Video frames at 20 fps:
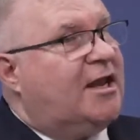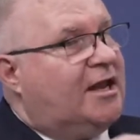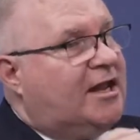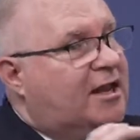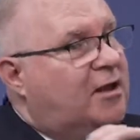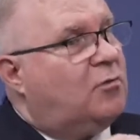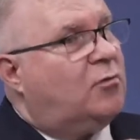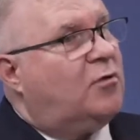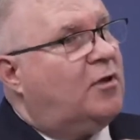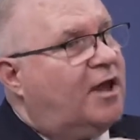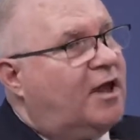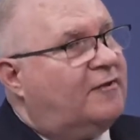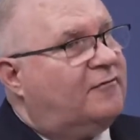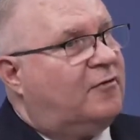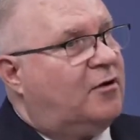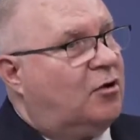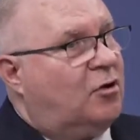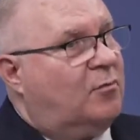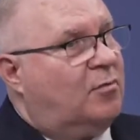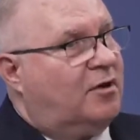It will have
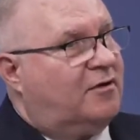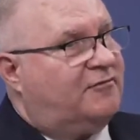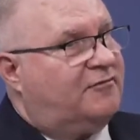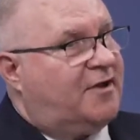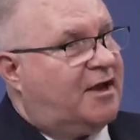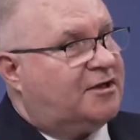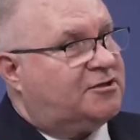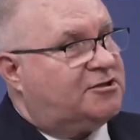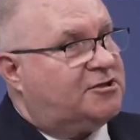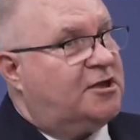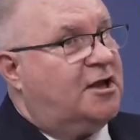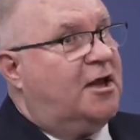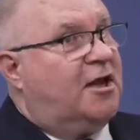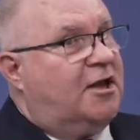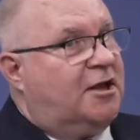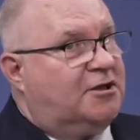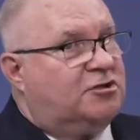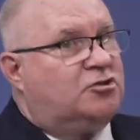global effects. Mm-hmm.